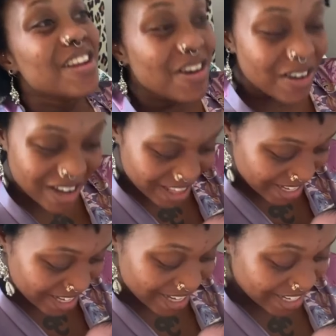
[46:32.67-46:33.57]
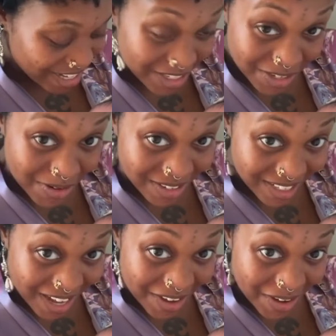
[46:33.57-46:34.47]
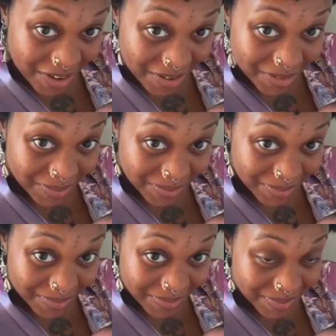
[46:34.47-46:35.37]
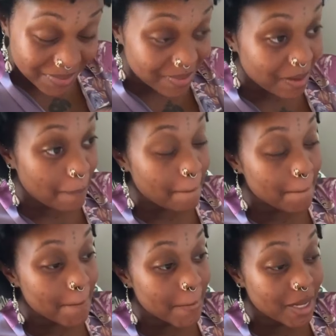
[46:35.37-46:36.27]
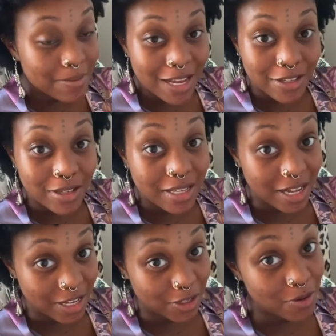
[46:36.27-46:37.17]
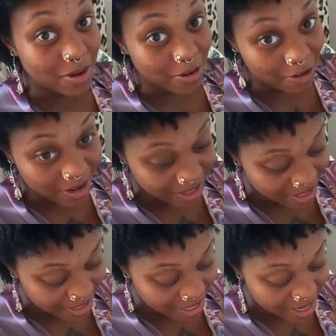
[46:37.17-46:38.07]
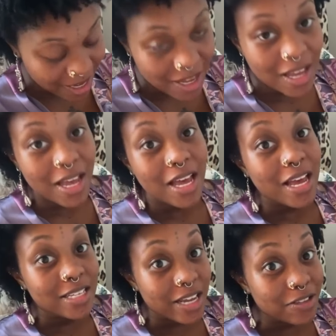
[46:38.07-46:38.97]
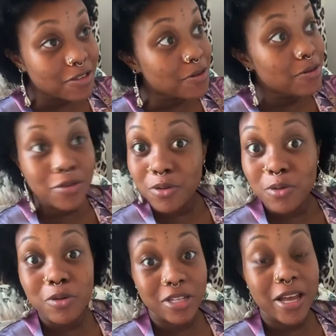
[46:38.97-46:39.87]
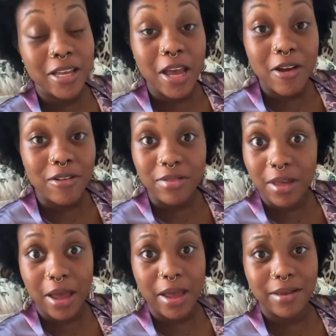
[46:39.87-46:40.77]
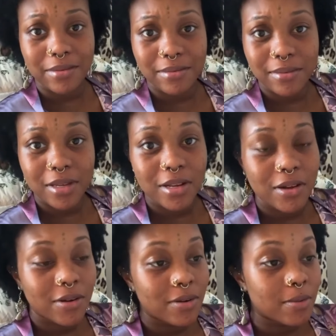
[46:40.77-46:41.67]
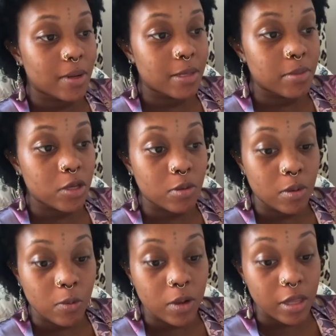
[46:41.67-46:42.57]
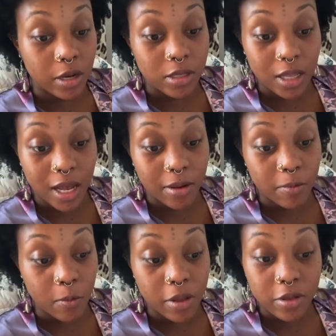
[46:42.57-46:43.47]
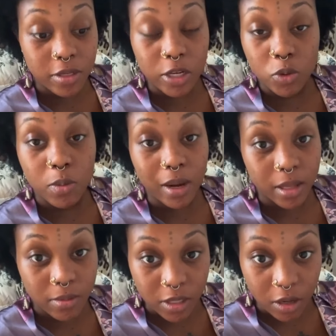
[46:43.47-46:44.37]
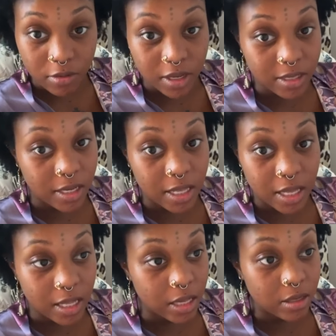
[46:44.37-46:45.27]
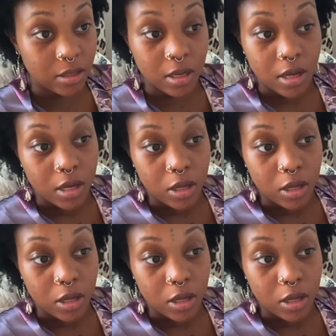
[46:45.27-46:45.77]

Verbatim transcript: you know how they say it takes two to tango. It makes it takes two to create this thing. It takes two to take care of the thing. You know, well, be well, there's a lot of mothers that do it by themselves. Not saying that there's